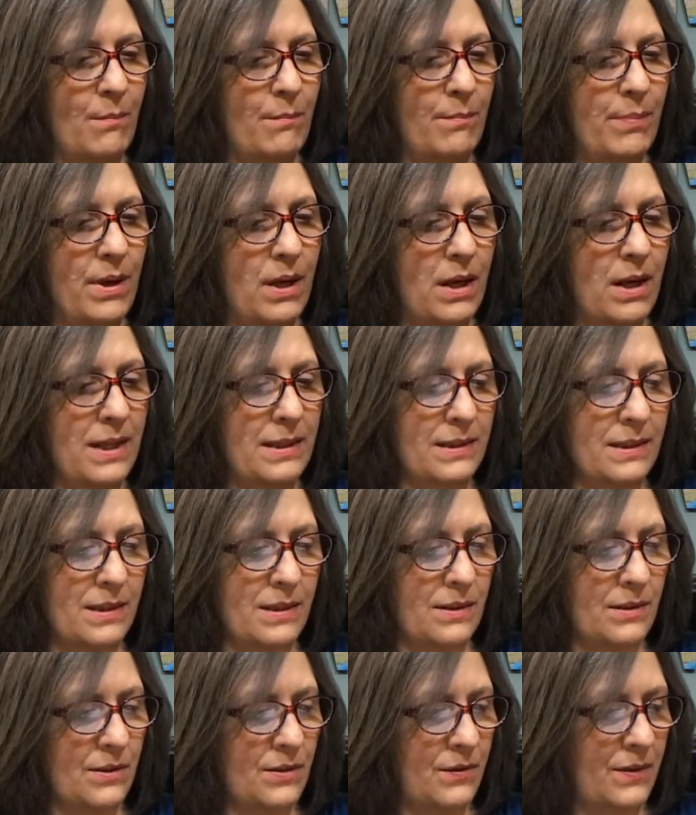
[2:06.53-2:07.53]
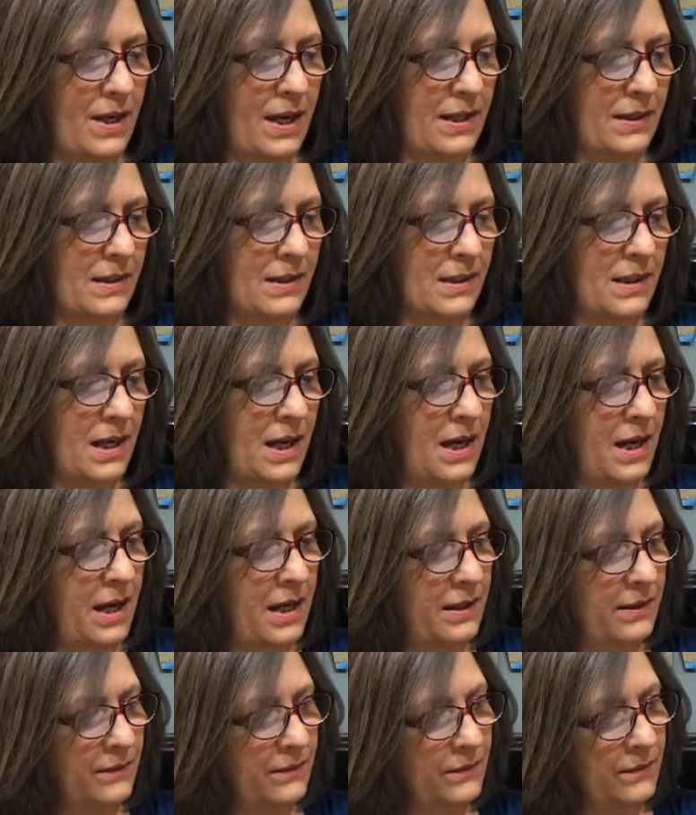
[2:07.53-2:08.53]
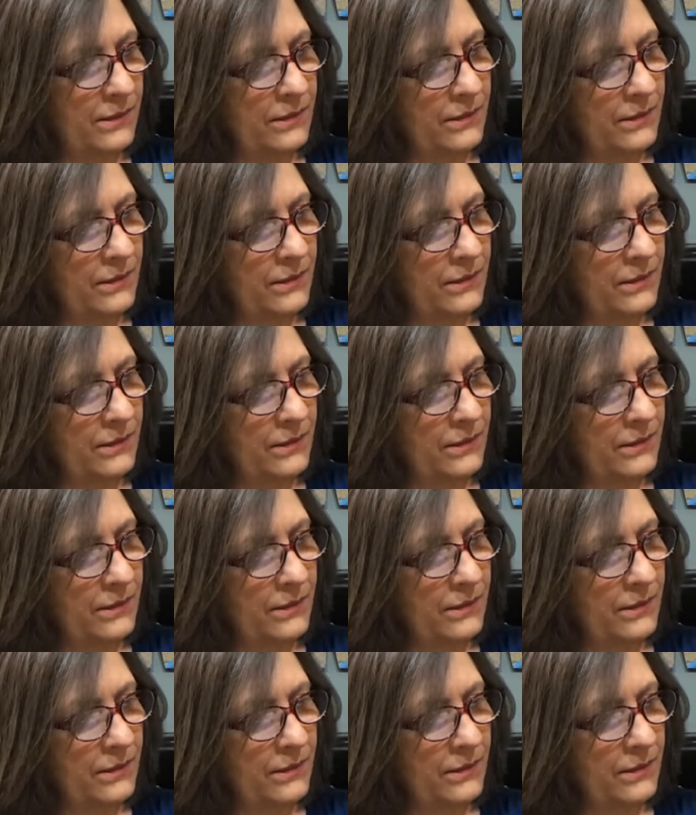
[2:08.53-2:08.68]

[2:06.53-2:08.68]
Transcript: But so that's that.